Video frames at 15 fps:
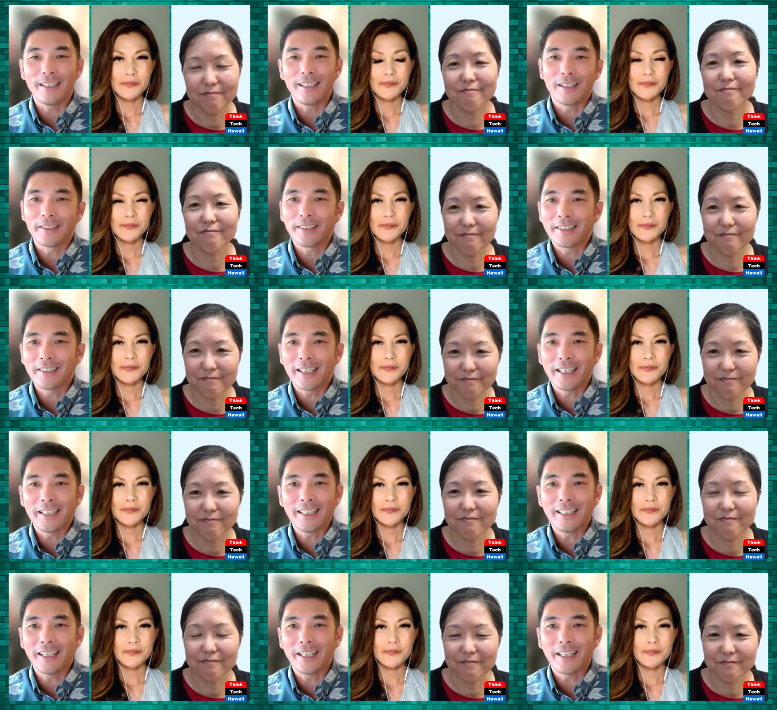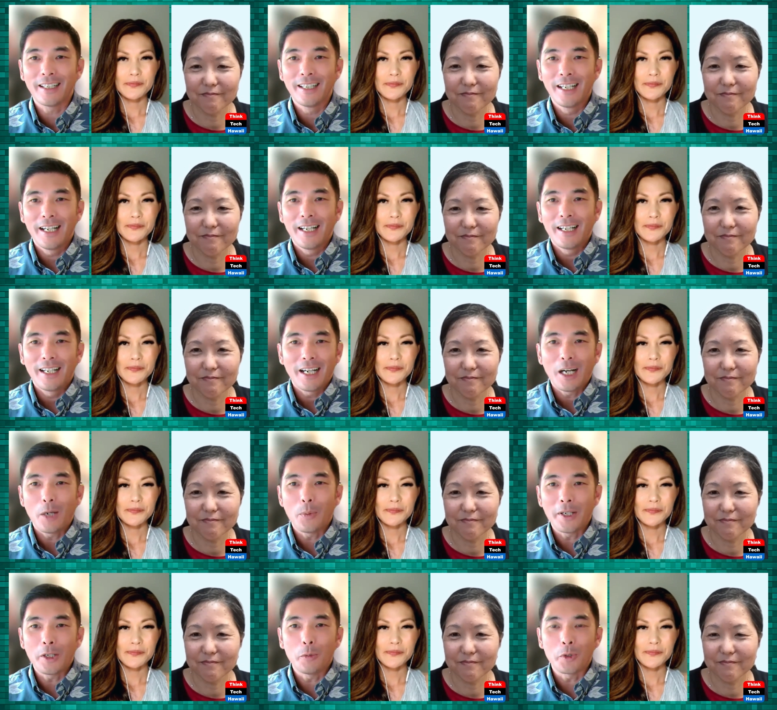Speaker 1: Are there any uh,
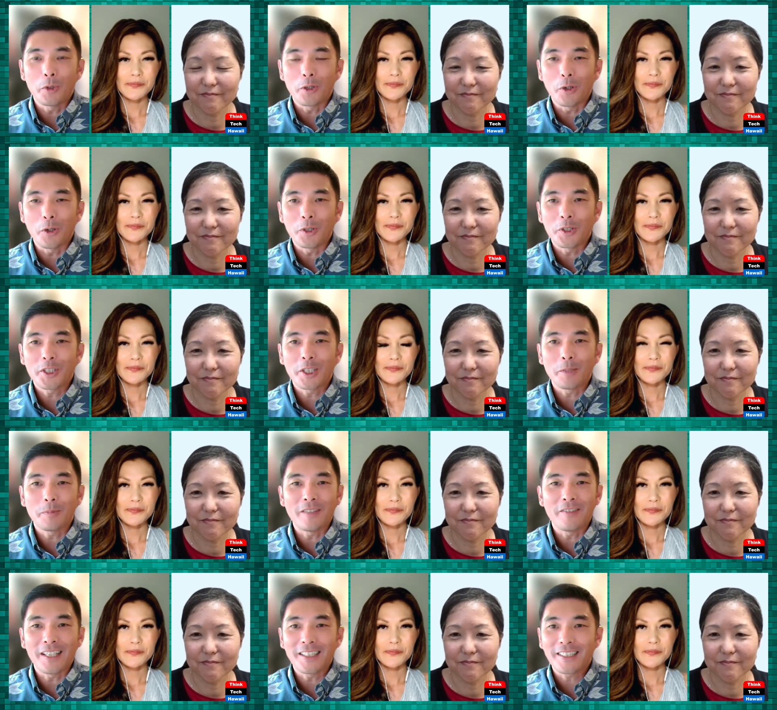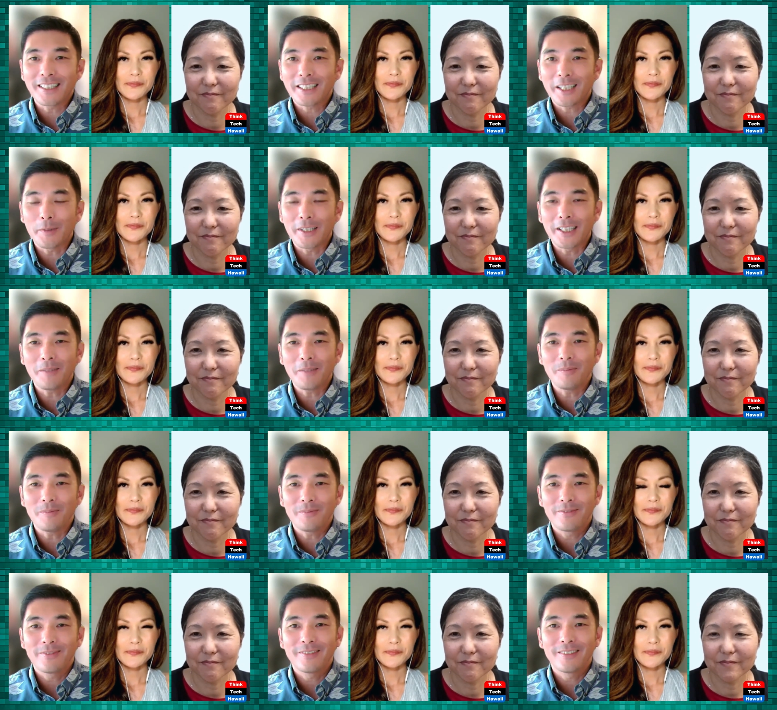Hawaii home ownership events coming up?
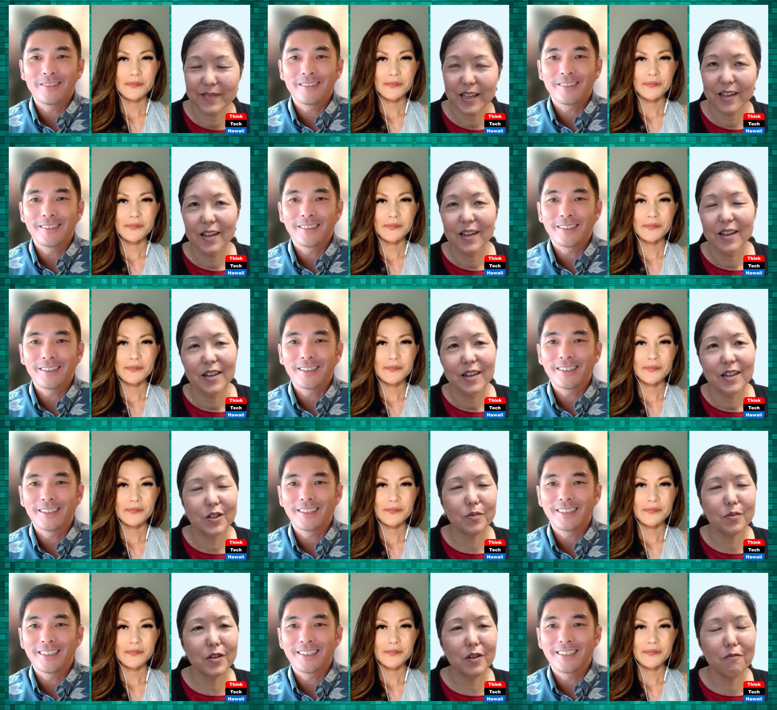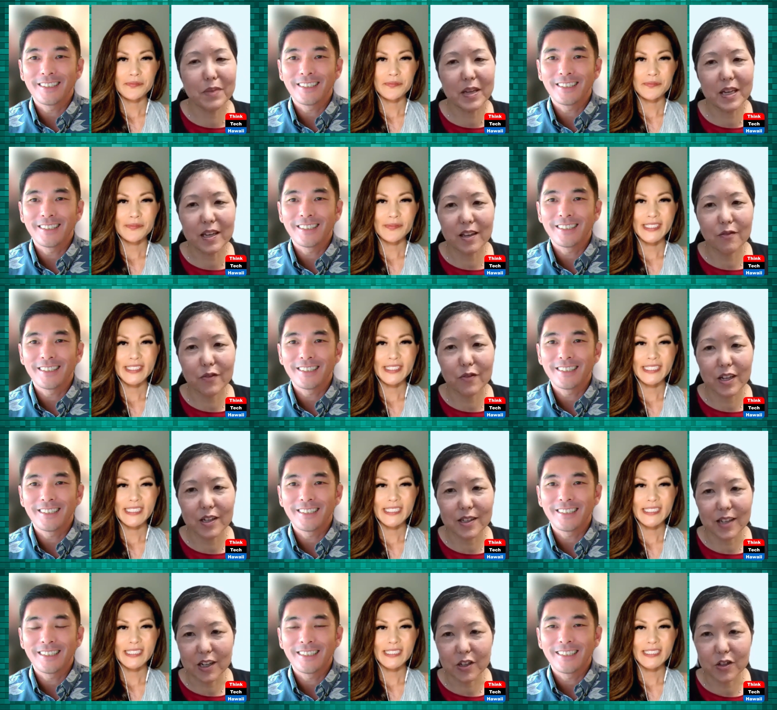
Speaker 2: In terms of big
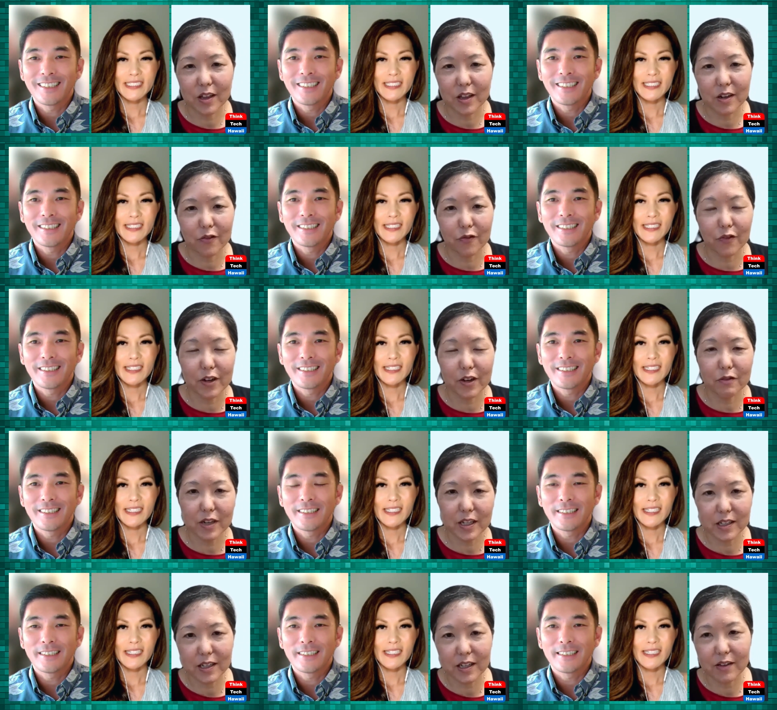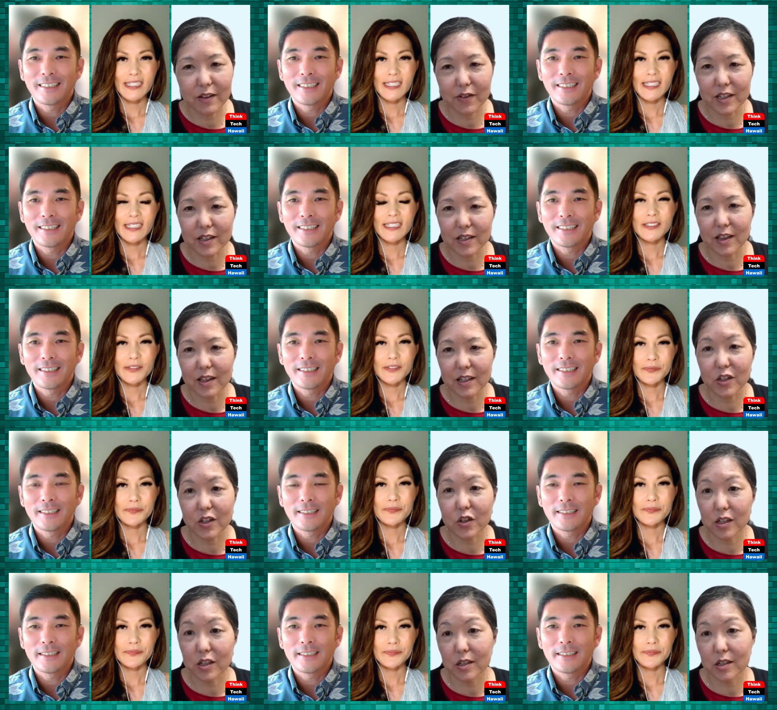events, actually, there are fundraising events, and
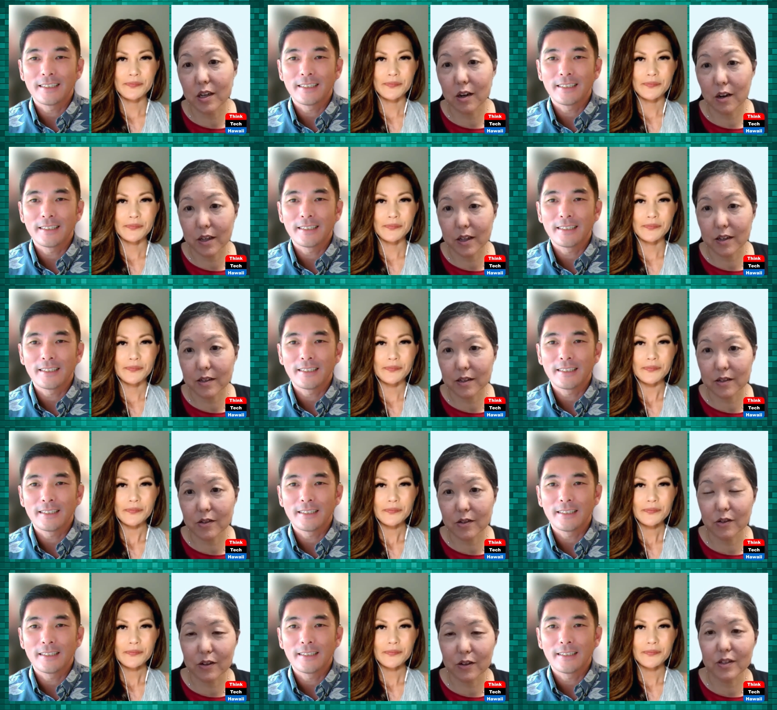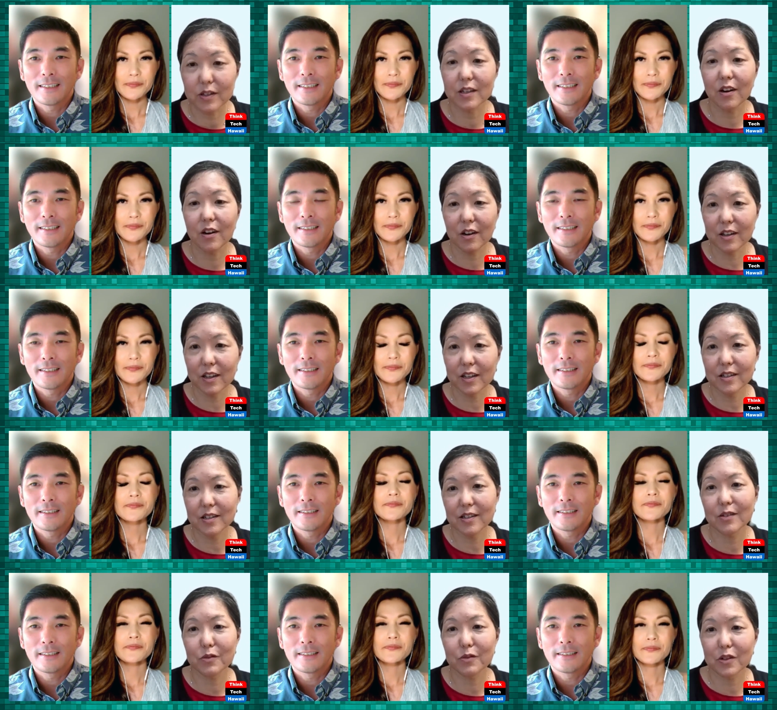it starts in August. So I would say
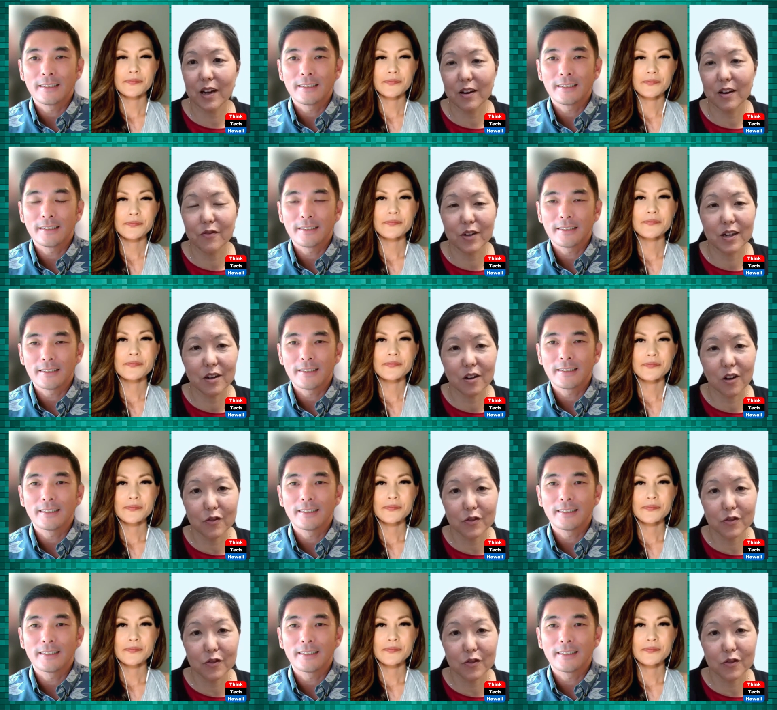August, we'll have a